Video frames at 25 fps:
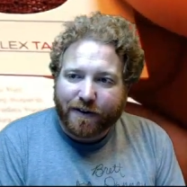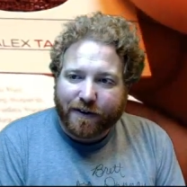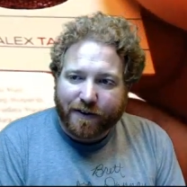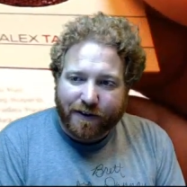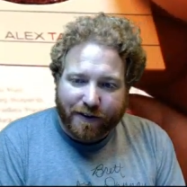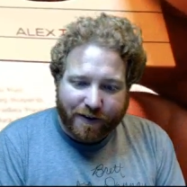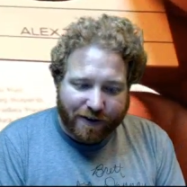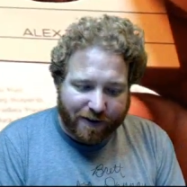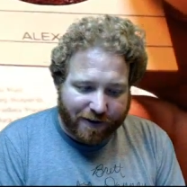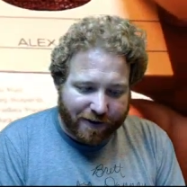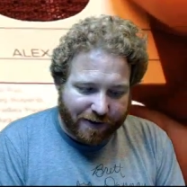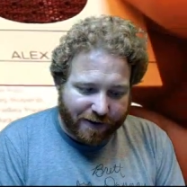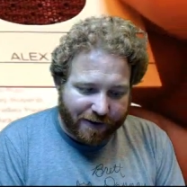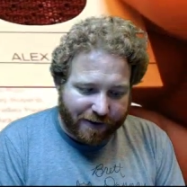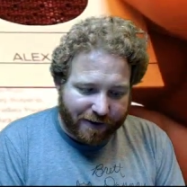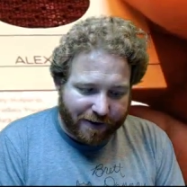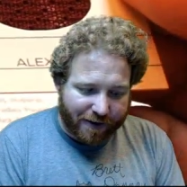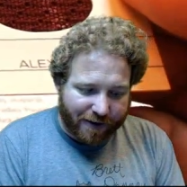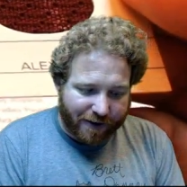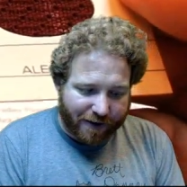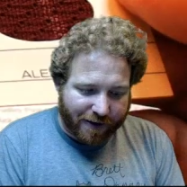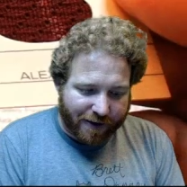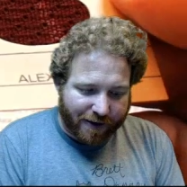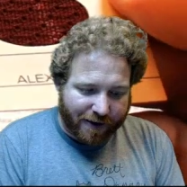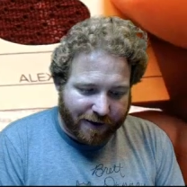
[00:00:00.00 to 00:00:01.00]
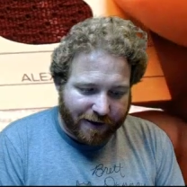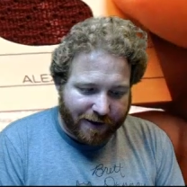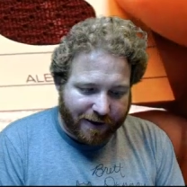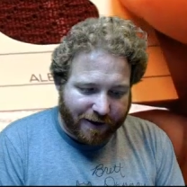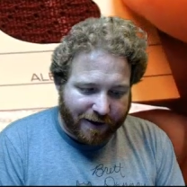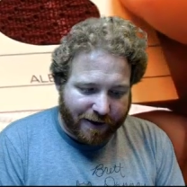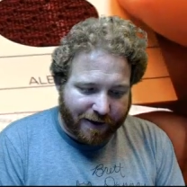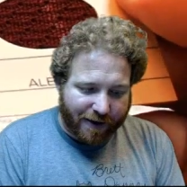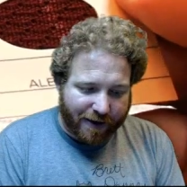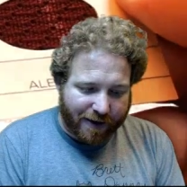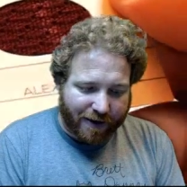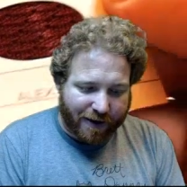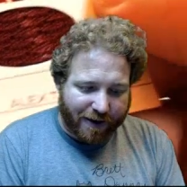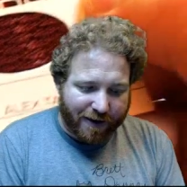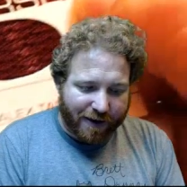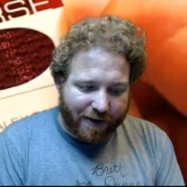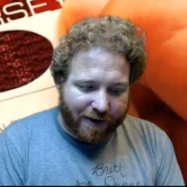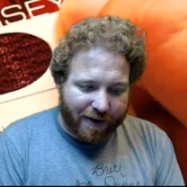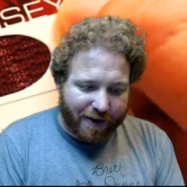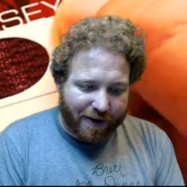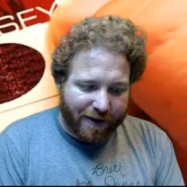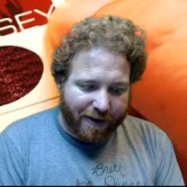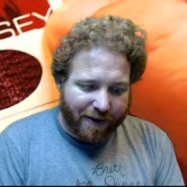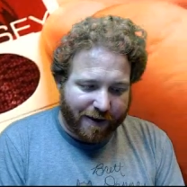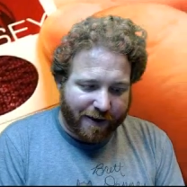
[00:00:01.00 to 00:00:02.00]

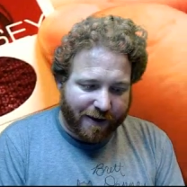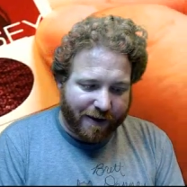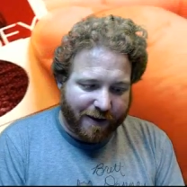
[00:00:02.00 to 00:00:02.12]
[no speech]